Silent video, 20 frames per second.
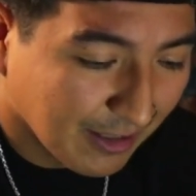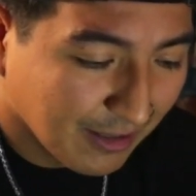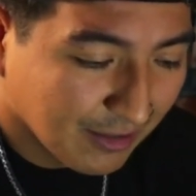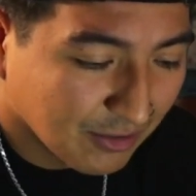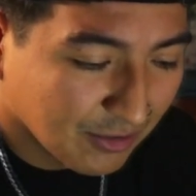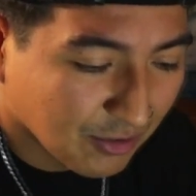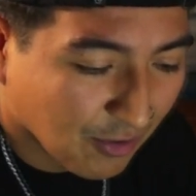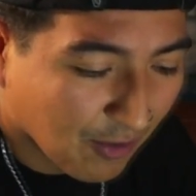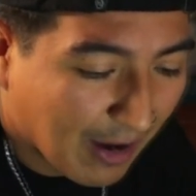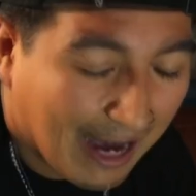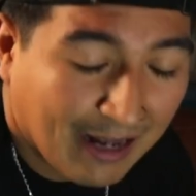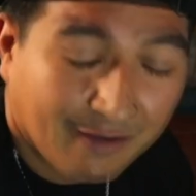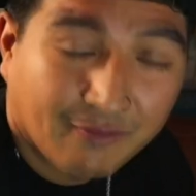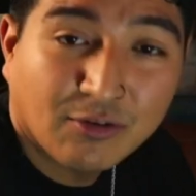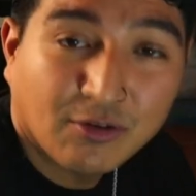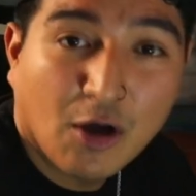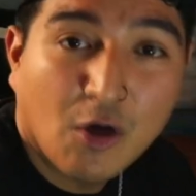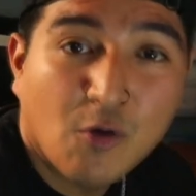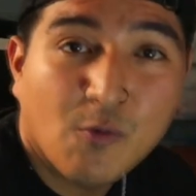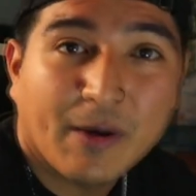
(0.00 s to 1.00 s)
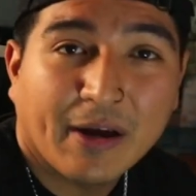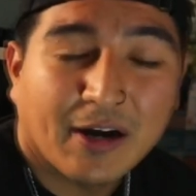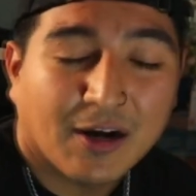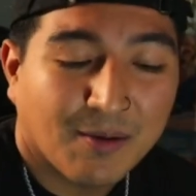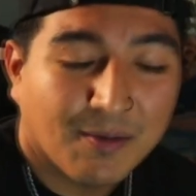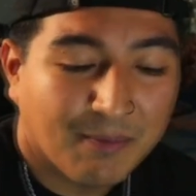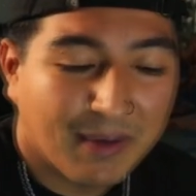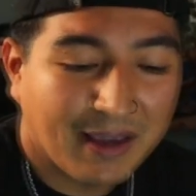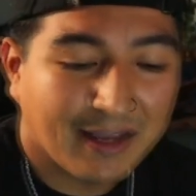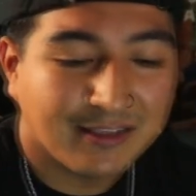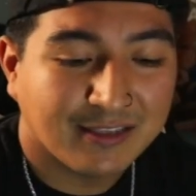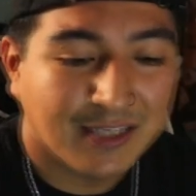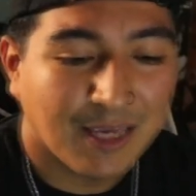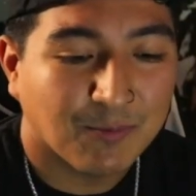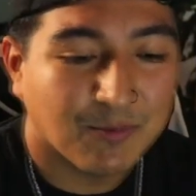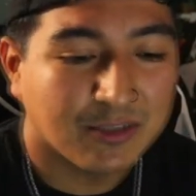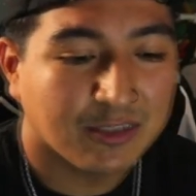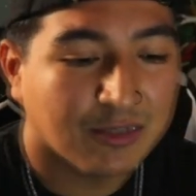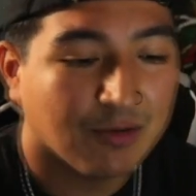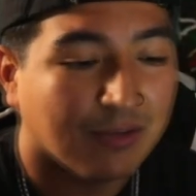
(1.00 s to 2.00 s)
So out of nowhere, Manscaped
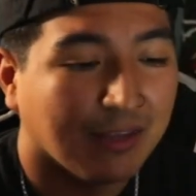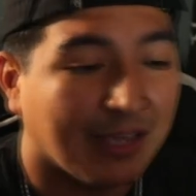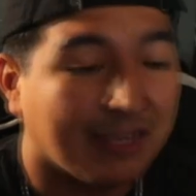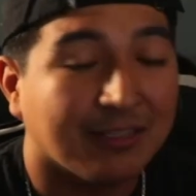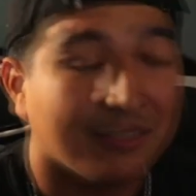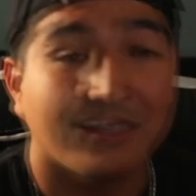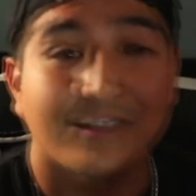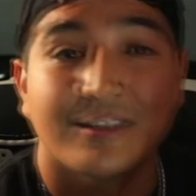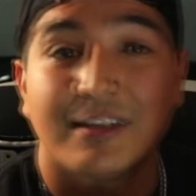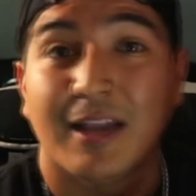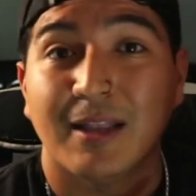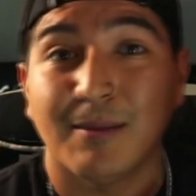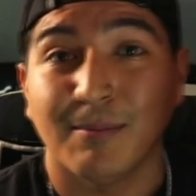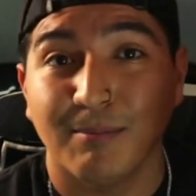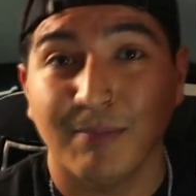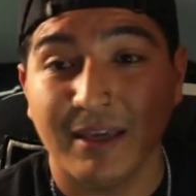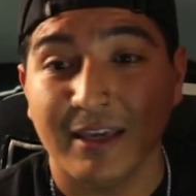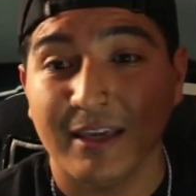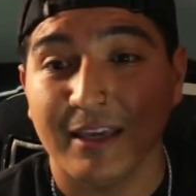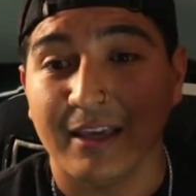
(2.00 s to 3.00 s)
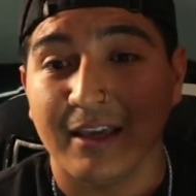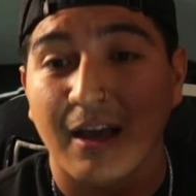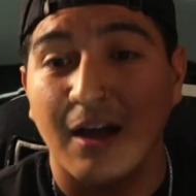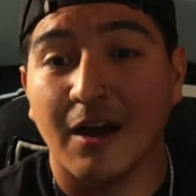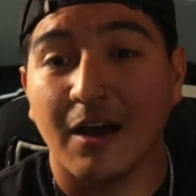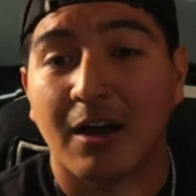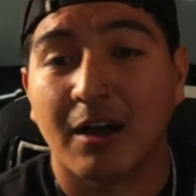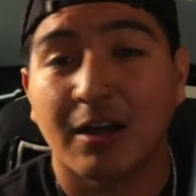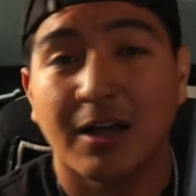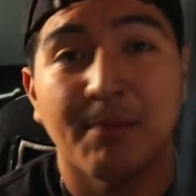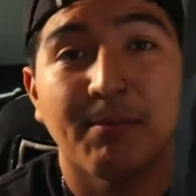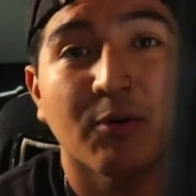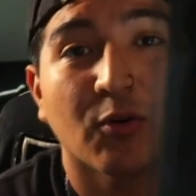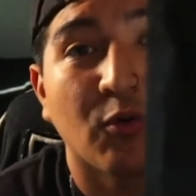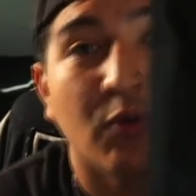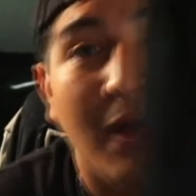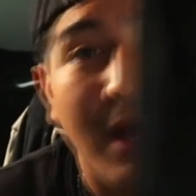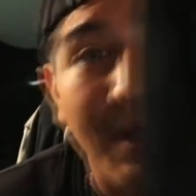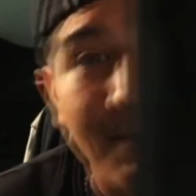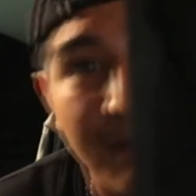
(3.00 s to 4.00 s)
was so nice to send me a, a couple
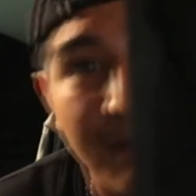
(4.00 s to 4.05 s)
crop